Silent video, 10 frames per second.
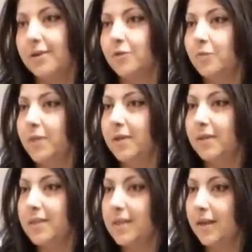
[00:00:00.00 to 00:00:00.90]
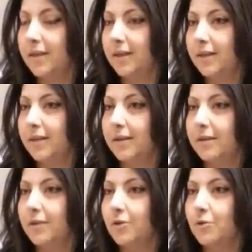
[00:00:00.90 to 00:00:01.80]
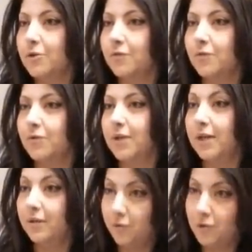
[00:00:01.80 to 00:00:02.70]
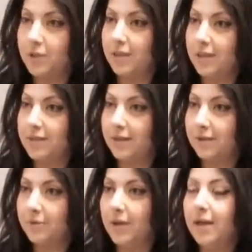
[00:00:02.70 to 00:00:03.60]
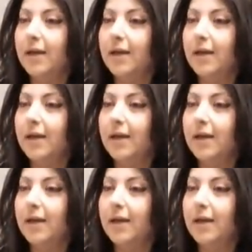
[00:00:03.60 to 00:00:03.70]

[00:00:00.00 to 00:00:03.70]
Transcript: You've been designing clothes for nearly 40 years now,